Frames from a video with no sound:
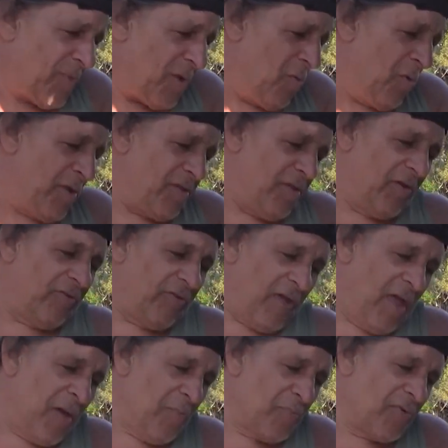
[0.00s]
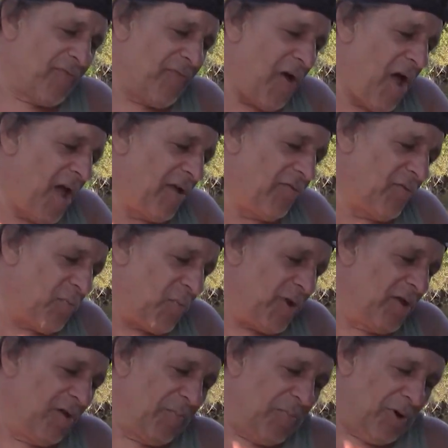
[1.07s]
with this improvised
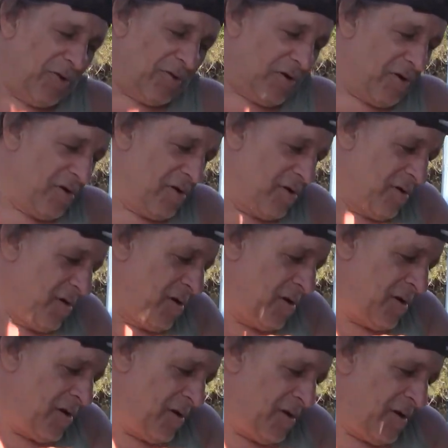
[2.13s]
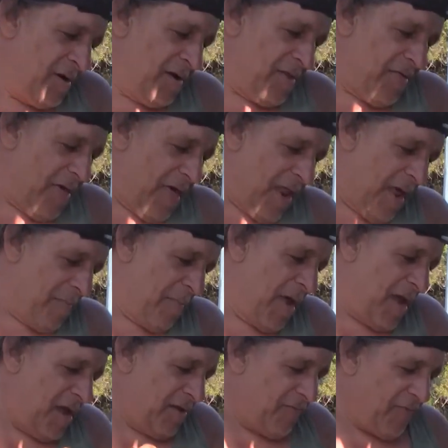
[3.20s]
wheel puller that I
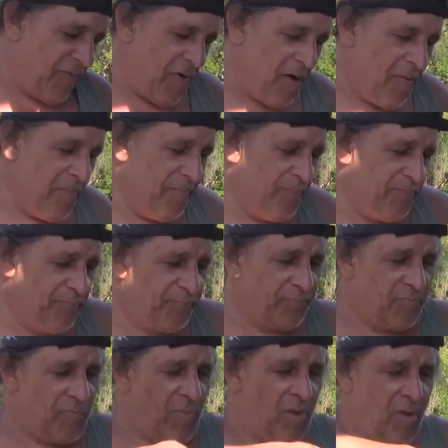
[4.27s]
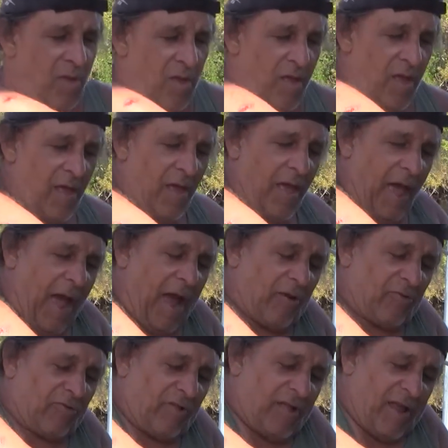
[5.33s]
made from,
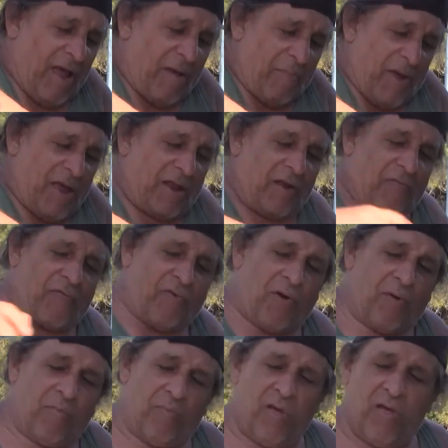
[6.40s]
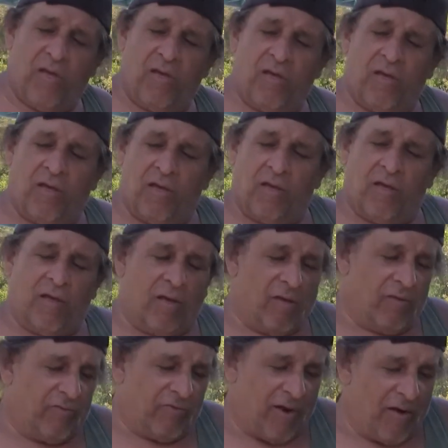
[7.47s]
actually I made it from
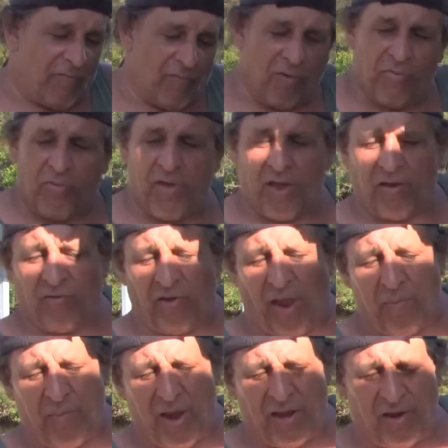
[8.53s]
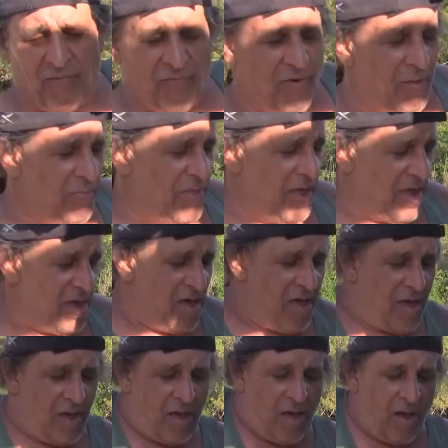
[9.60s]
several things. I made it from the
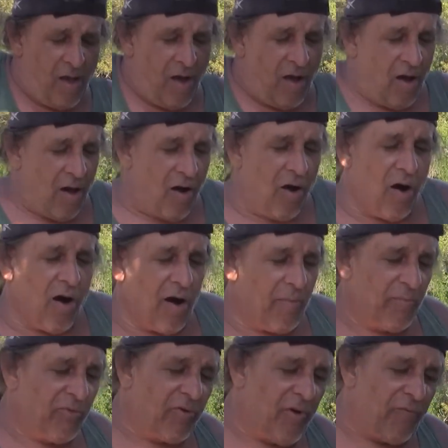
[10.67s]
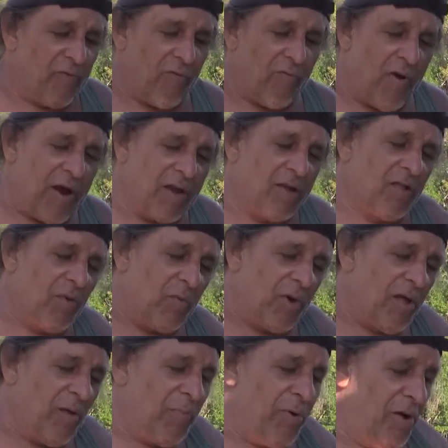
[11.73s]
arms of a regular
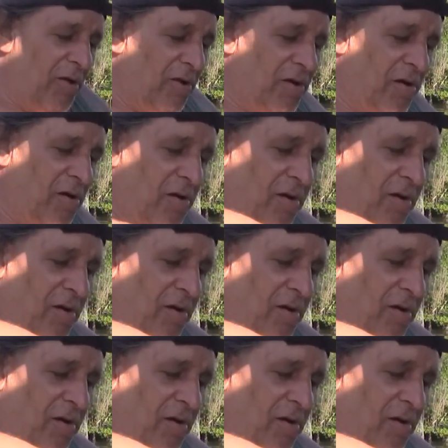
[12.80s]
wheel puller,